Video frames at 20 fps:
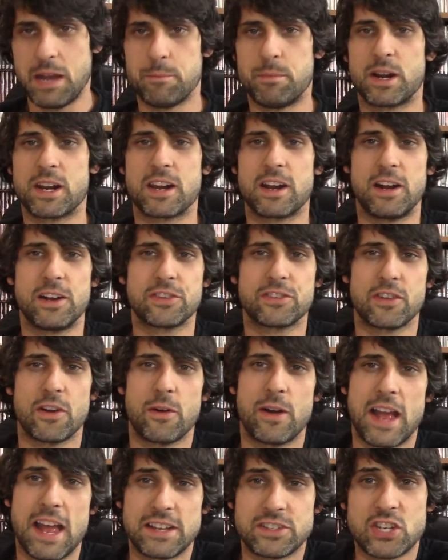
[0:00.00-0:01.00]
But it
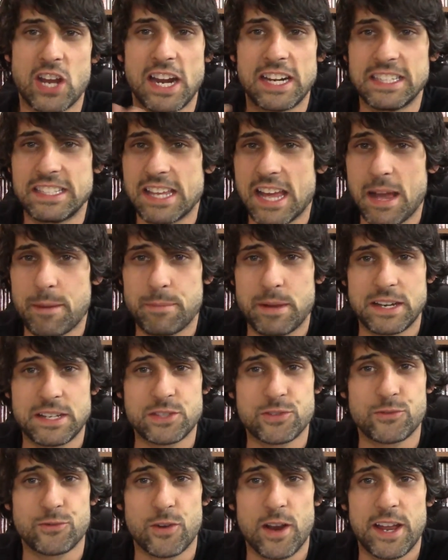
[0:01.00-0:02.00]
also uh, Johnny Depp and
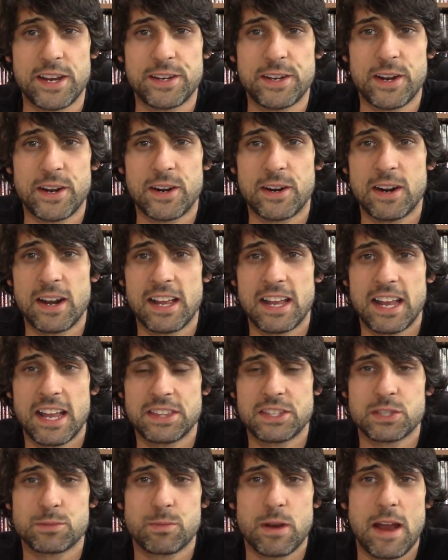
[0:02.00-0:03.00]
his friend are uh,
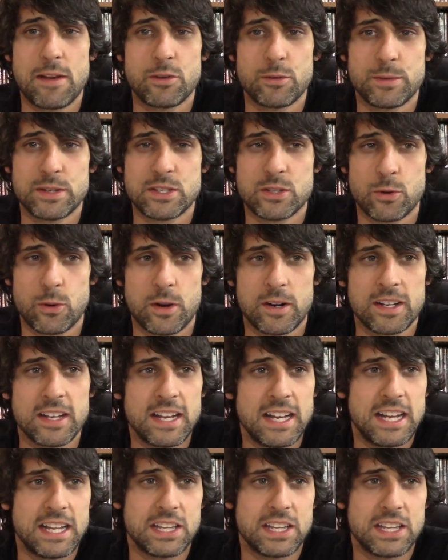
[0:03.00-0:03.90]
at this private resort.